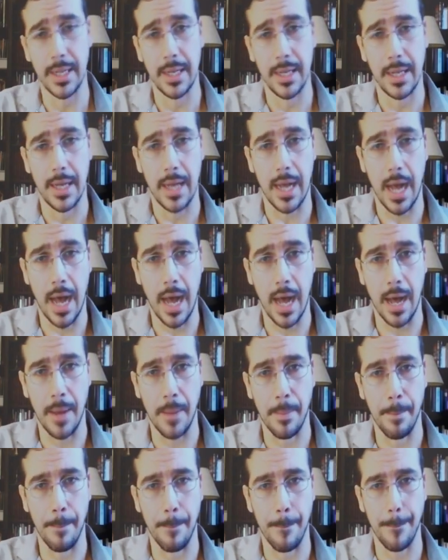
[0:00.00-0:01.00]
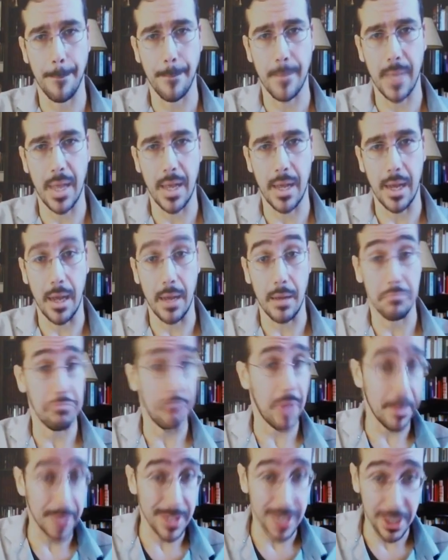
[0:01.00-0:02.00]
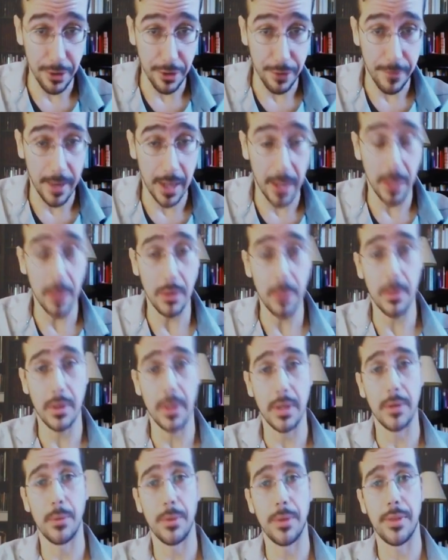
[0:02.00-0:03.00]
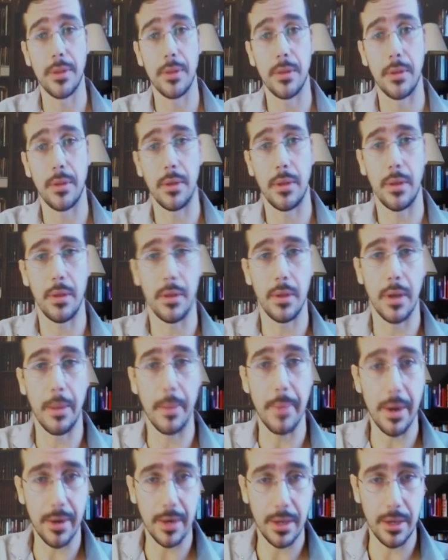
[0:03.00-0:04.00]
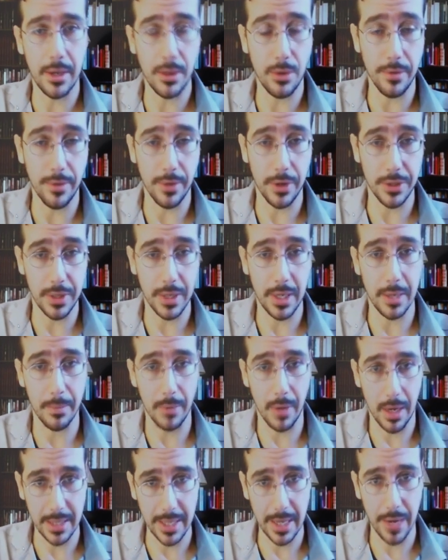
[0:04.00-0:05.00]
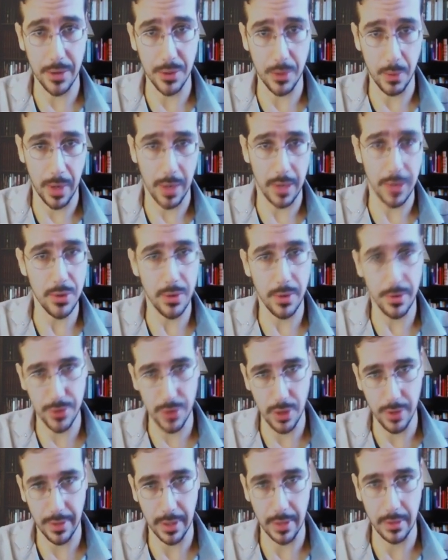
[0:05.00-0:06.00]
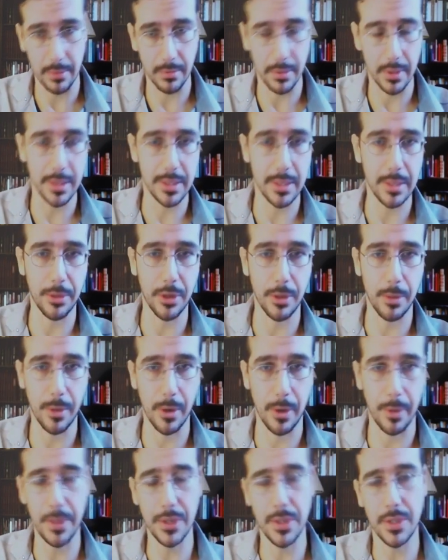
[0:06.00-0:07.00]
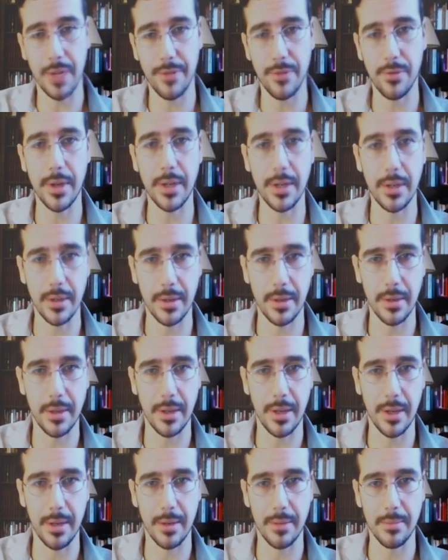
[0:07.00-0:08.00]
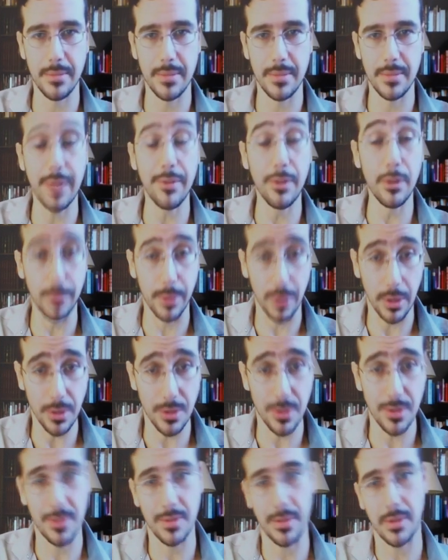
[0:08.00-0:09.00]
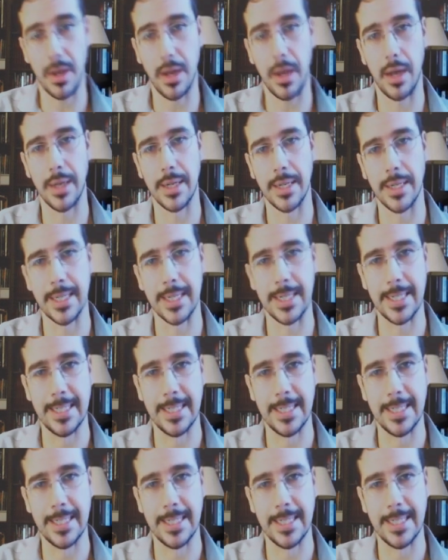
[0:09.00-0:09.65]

I'm a senior fellow with the American University in Moscow as well, sort of serving a similar purpose. And I've written several books on the